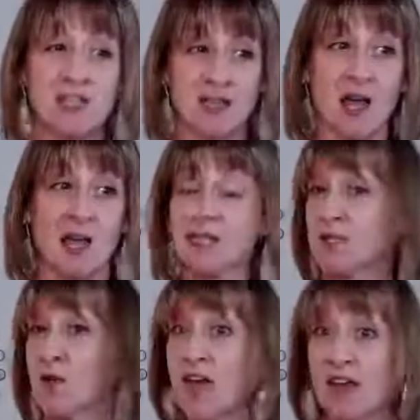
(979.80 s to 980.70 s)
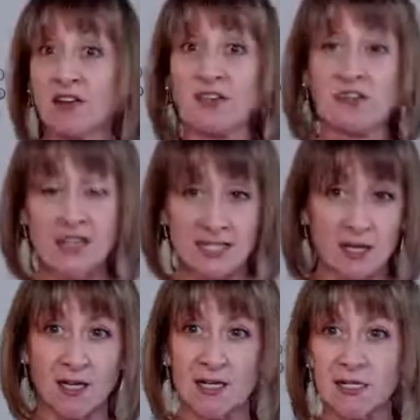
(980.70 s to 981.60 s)
size so that it fits
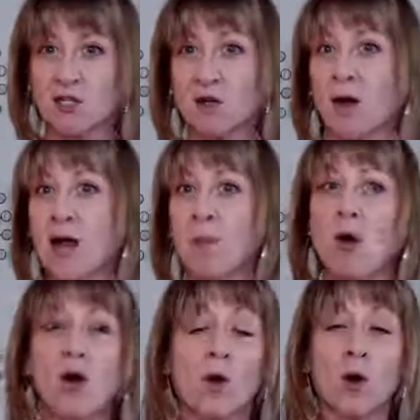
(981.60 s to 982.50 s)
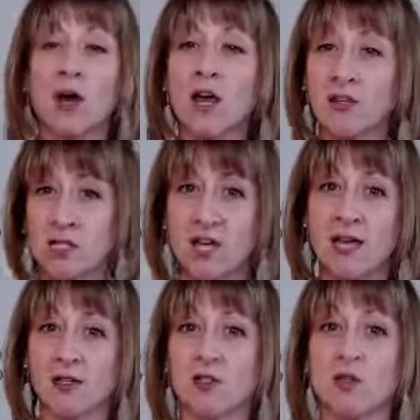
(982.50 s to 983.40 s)
on Instagram or other
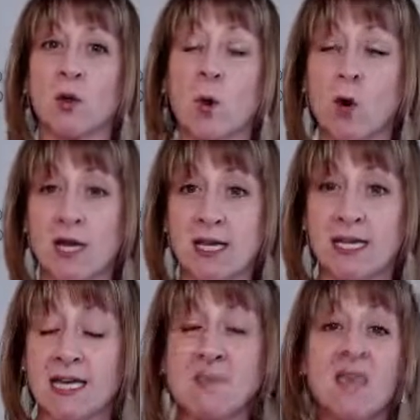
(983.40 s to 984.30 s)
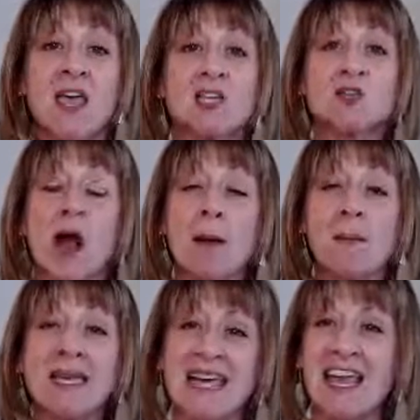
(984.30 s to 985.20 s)
channels accordingly. Drop
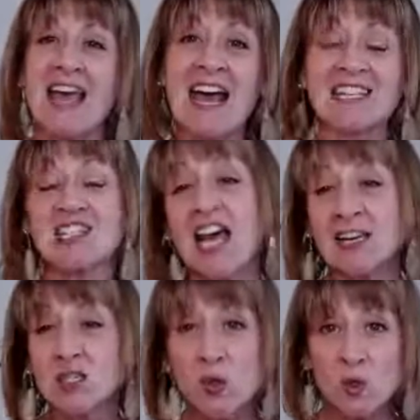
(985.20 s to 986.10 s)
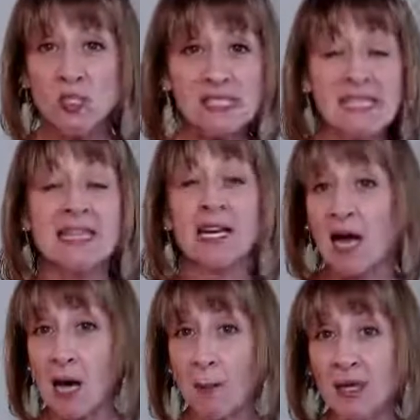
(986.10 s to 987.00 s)
me a hashtag tools in the
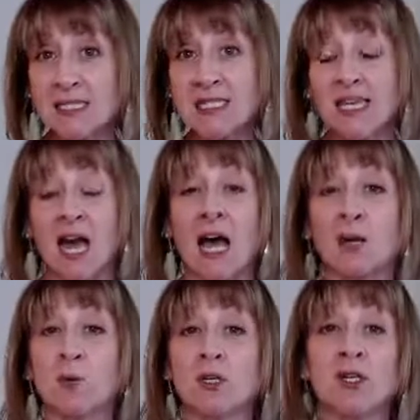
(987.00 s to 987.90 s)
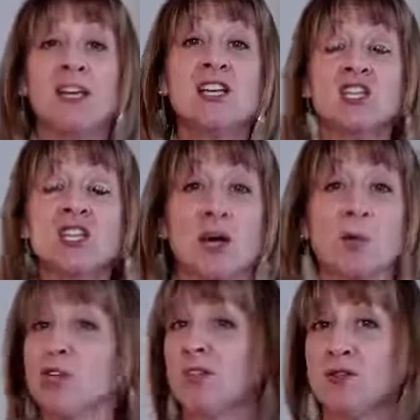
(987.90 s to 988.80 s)
comments and I will share
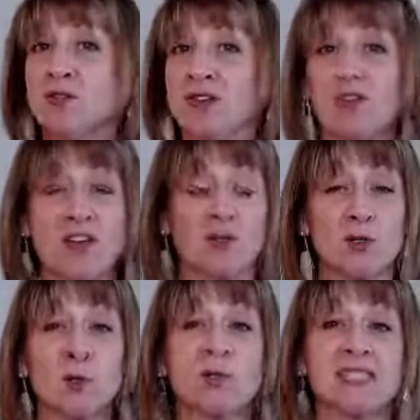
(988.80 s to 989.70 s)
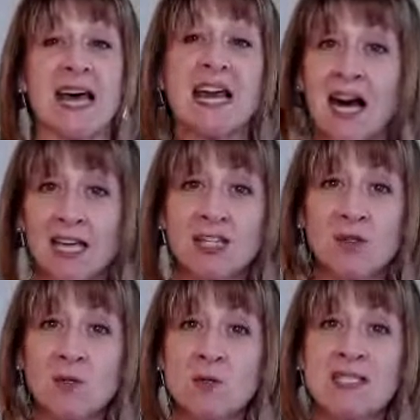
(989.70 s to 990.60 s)
with you the favorite tools that I
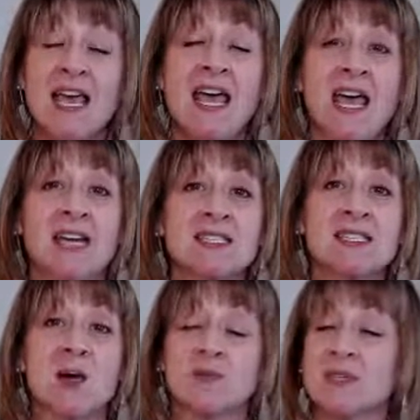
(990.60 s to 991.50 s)
use and some